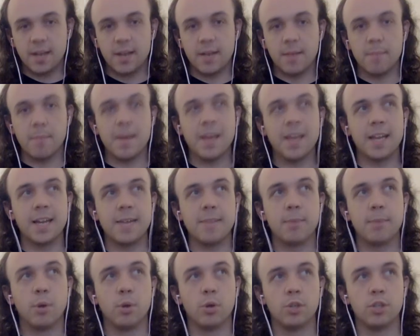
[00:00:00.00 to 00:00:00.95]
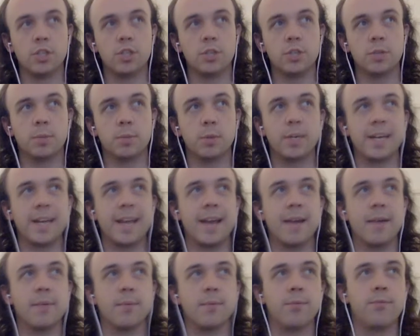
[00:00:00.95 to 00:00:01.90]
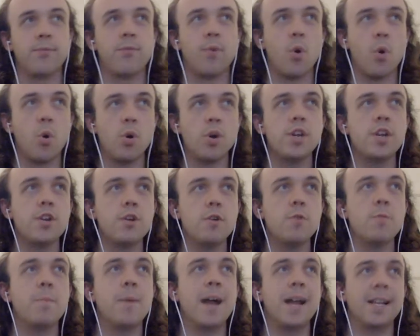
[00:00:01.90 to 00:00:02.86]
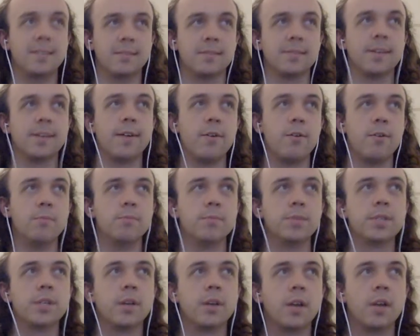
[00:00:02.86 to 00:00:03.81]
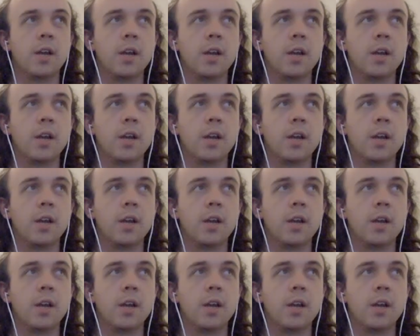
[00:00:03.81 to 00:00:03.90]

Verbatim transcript: Malign Portent was putting out 4 new battle tomes,